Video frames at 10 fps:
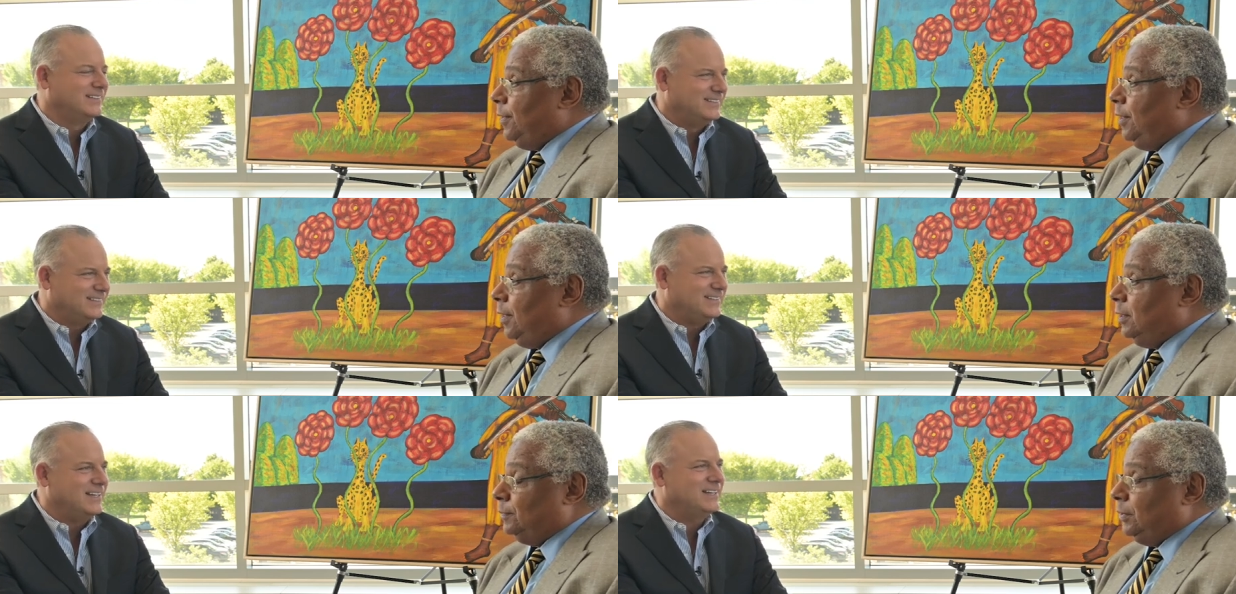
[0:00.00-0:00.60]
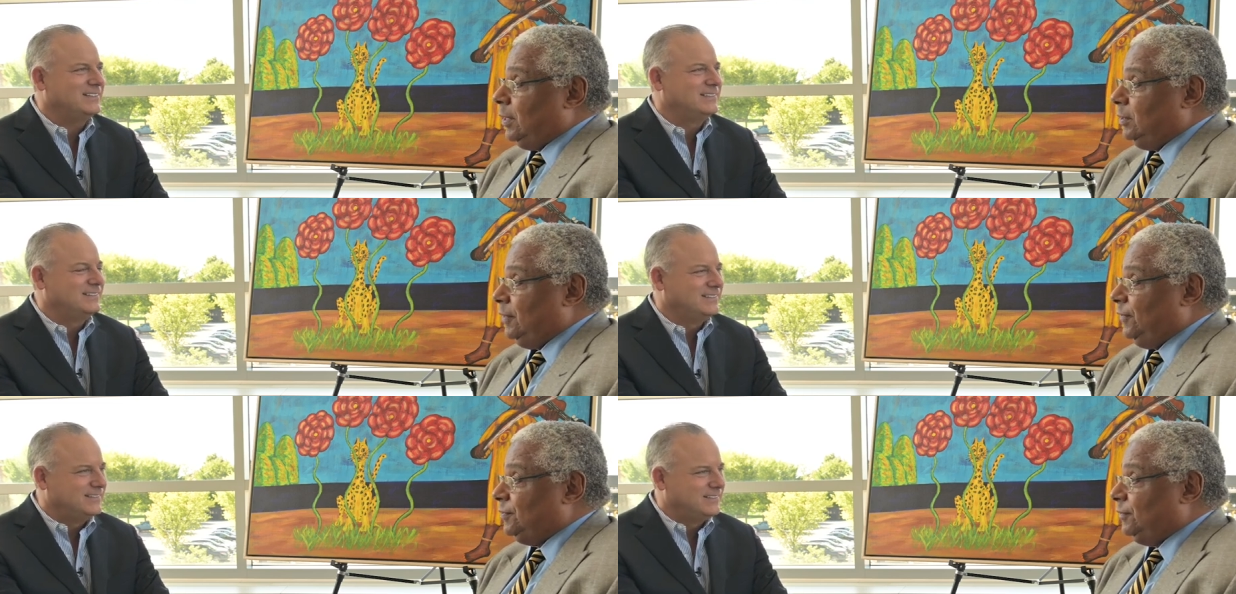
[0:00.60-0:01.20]
Speaker 1: Yeah. yeah. But I
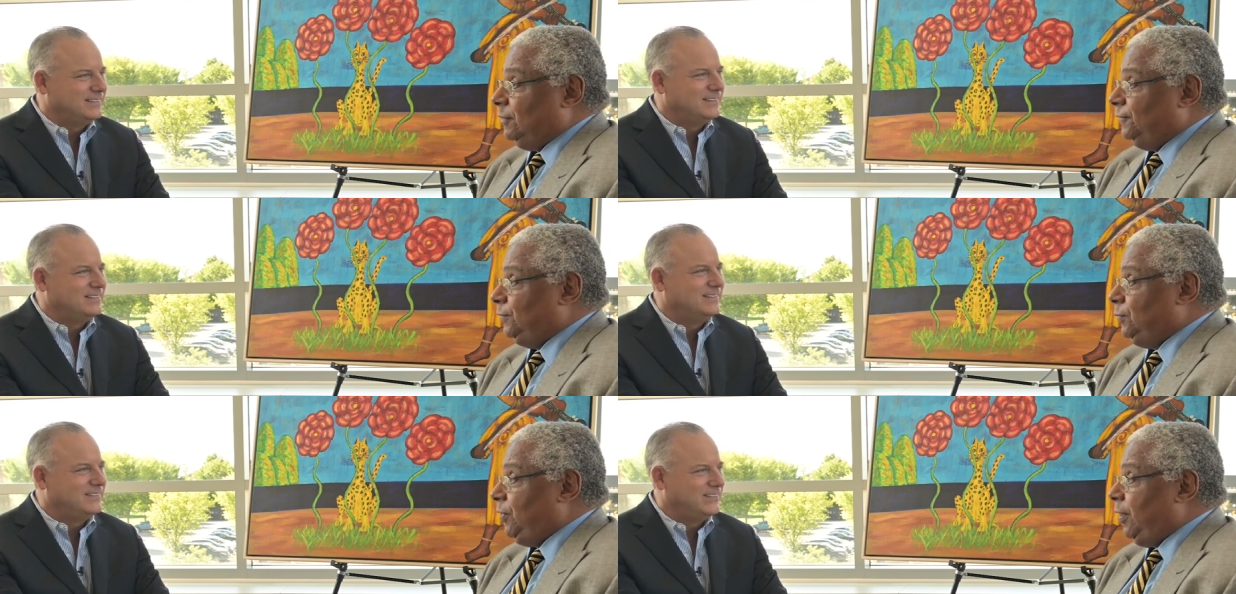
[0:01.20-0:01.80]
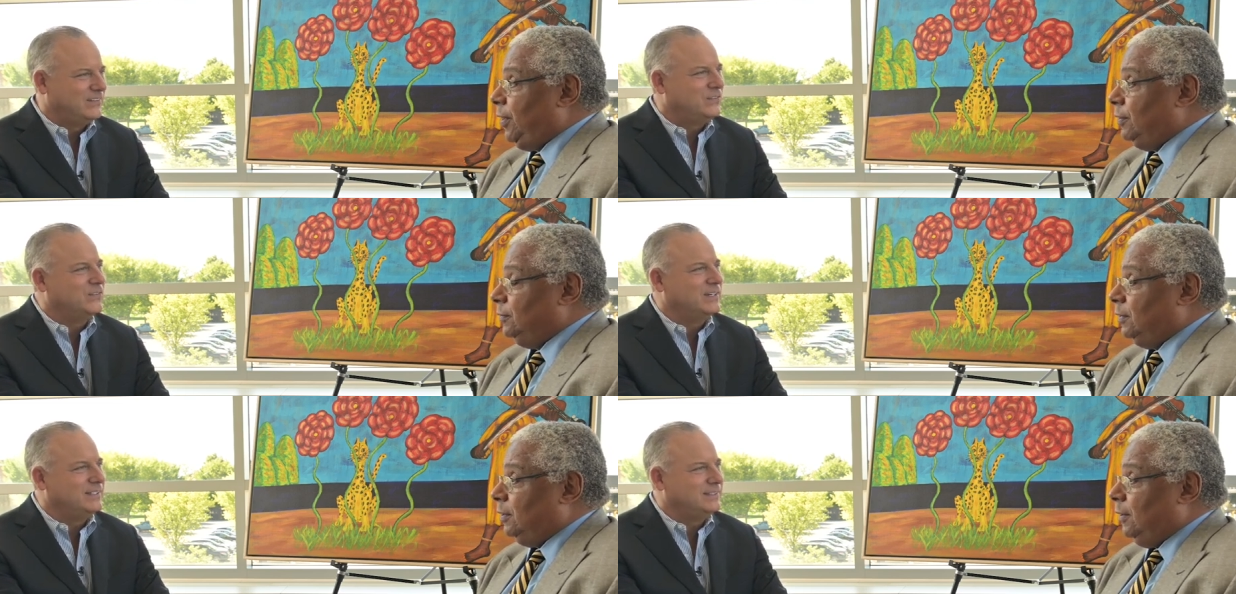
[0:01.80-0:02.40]
love this the food there.
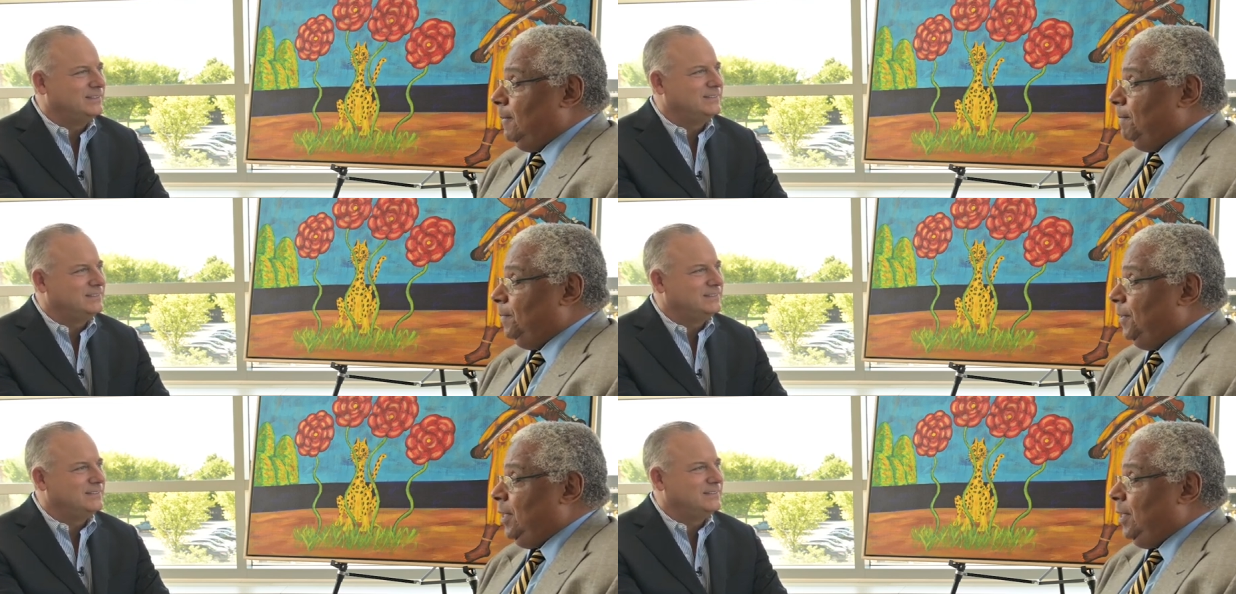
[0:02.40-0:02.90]
Right. Um,